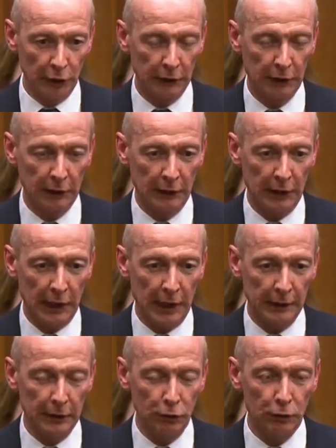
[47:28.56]
it
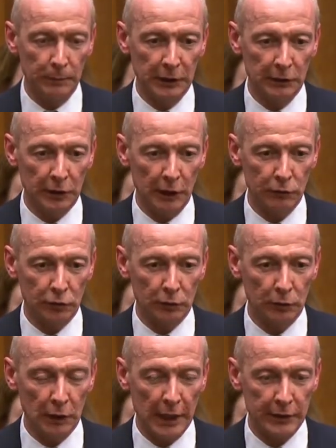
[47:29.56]
at the European
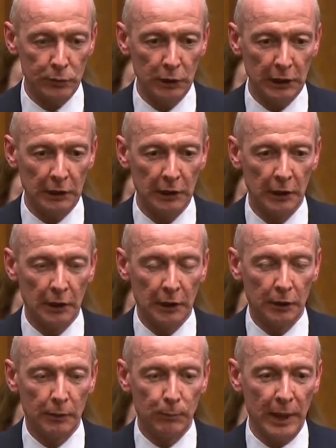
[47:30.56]
Council last week,
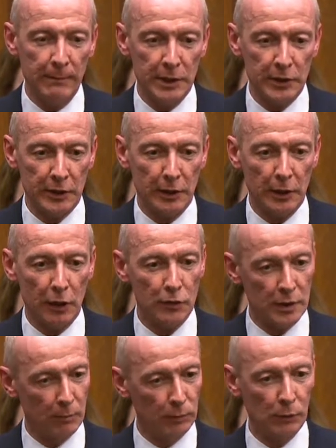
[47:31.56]
the Prime Minister now
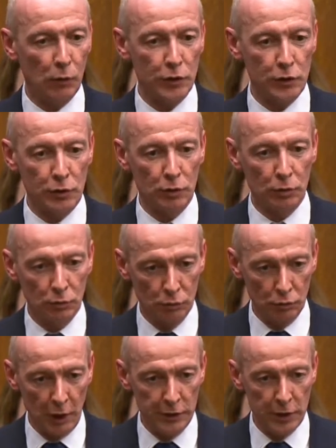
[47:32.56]
simply wants to
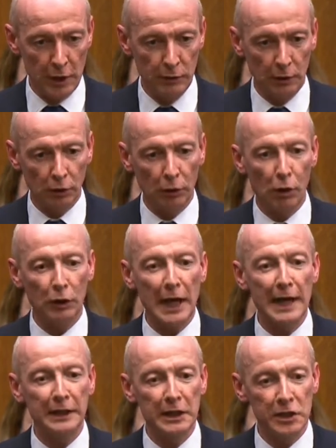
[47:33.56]
run down the clock
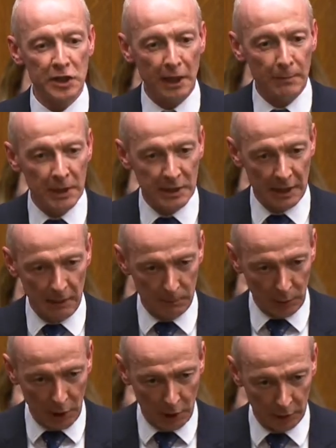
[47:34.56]
and
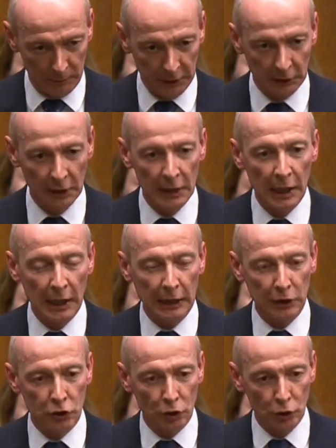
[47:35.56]
intimidate Parliament
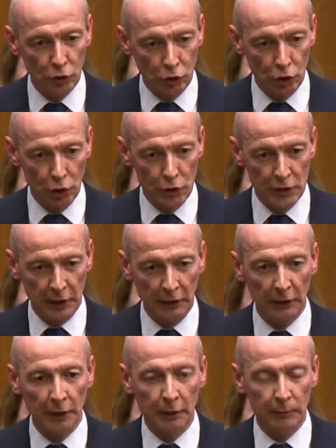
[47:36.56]
into
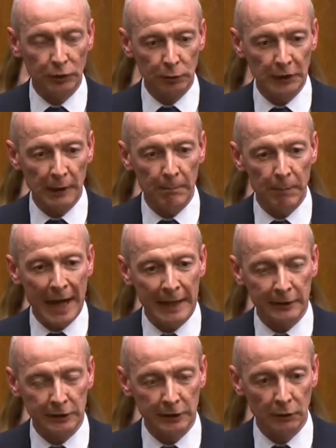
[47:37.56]
choosing between a bad